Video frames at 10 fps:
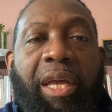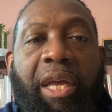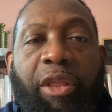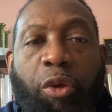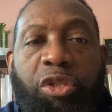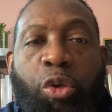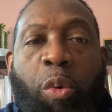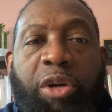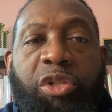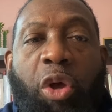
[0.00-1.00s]
And those two
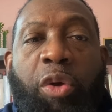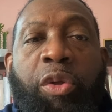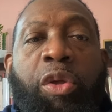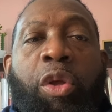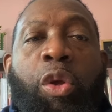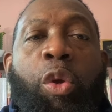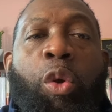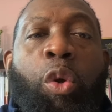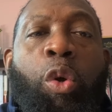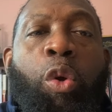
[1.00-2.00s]
words are
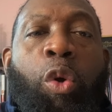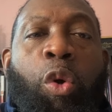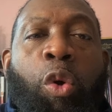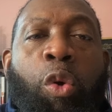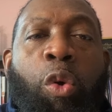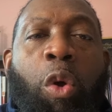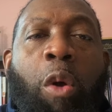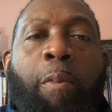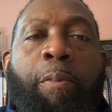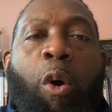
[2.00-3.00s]

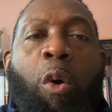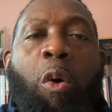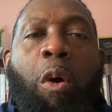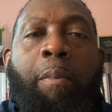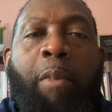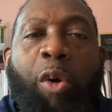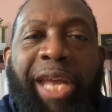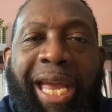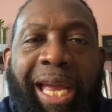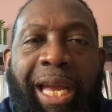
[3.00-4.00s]

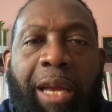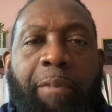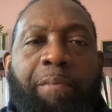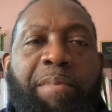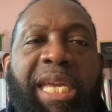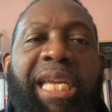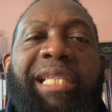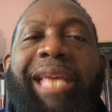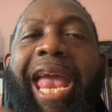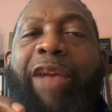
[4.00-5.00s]
hupomone,
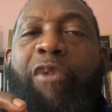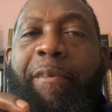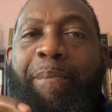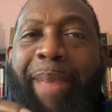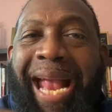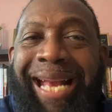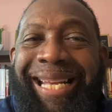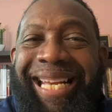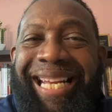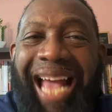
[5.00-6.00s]
means a
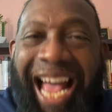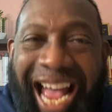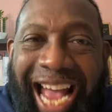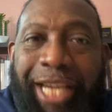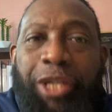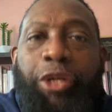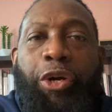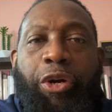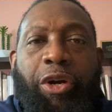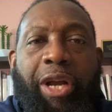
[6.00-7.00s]
remaining
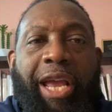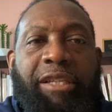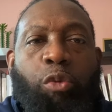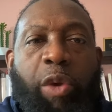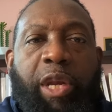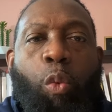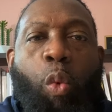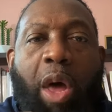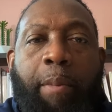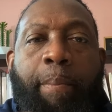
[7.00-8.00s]
under as when
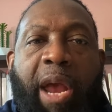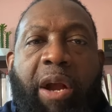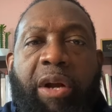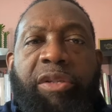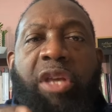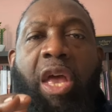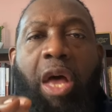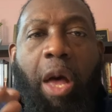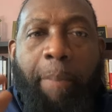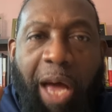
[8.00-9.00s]
one bears
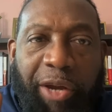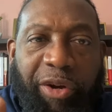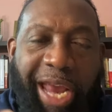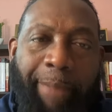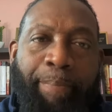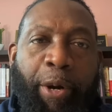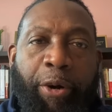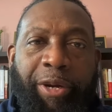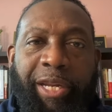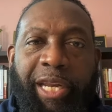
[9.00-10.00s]
up under a
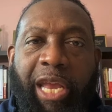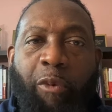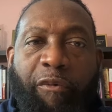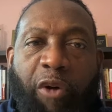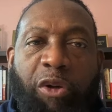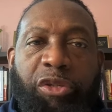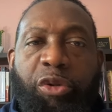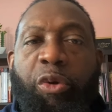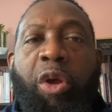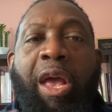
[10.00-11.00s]
burden. It refers
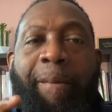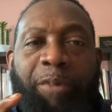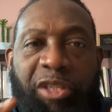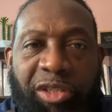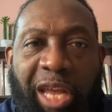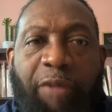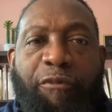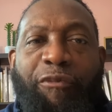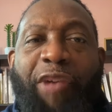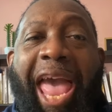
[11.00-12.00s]
to
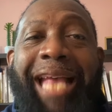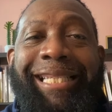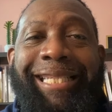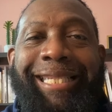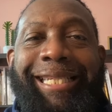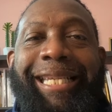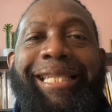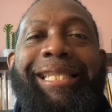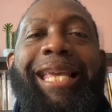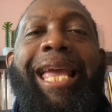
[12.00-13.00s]

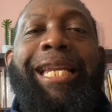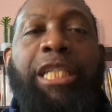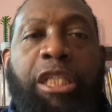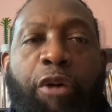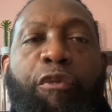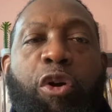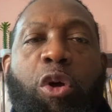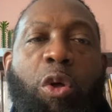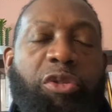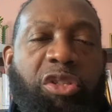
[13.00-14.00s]
steadfastness in
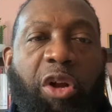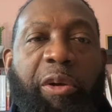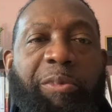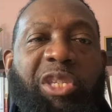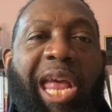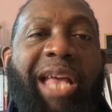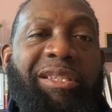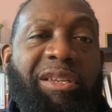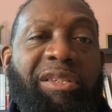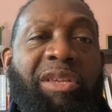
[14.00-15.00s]
difficult
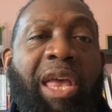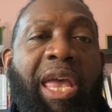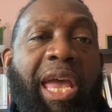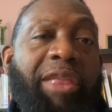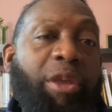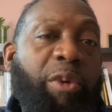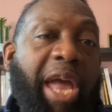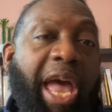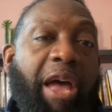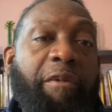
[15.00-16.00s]
circumstances. And then we
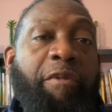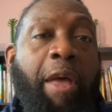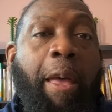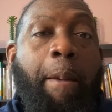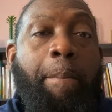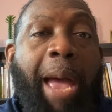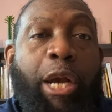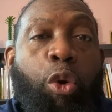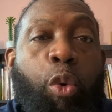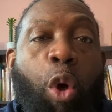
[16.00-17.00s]
have
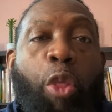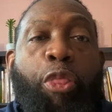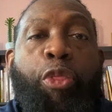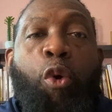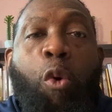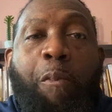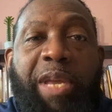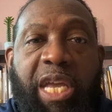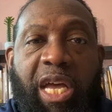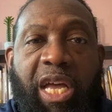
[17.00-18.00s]

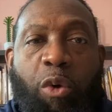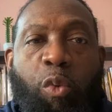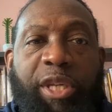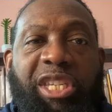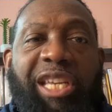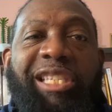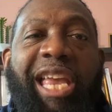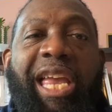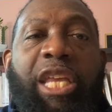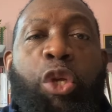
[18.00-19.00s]
macrothumia, which is a
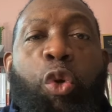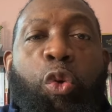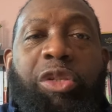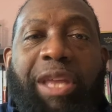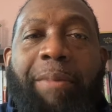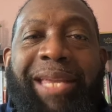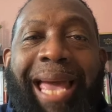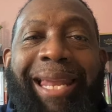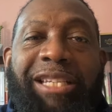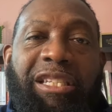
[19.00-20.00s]
used in
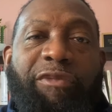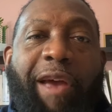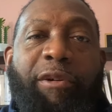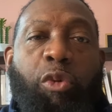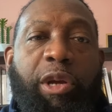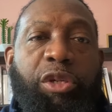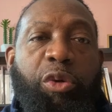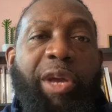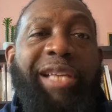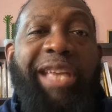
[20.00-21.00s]
Galatians
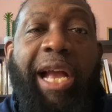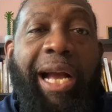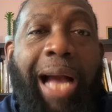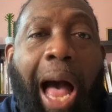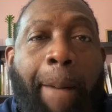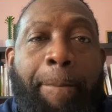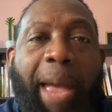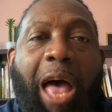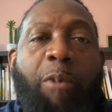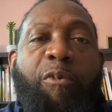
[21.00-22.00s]
5:22 is a
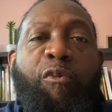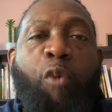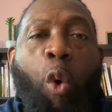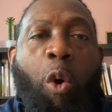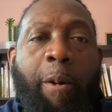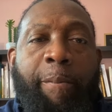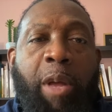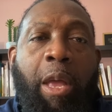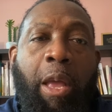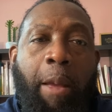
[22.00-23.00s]
compound form
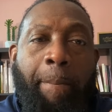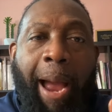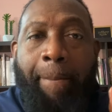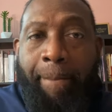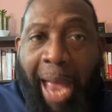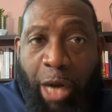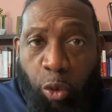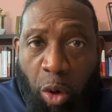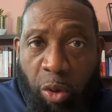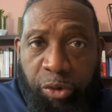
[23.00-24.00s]
by
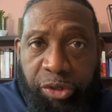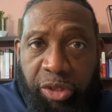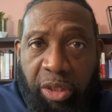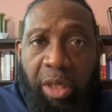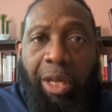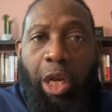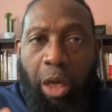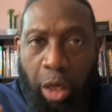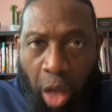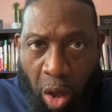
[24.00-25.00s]
macros,
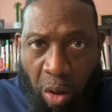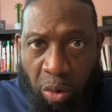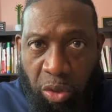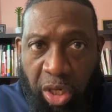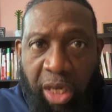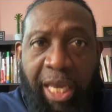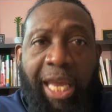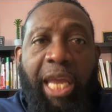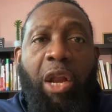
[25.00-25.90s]
long, and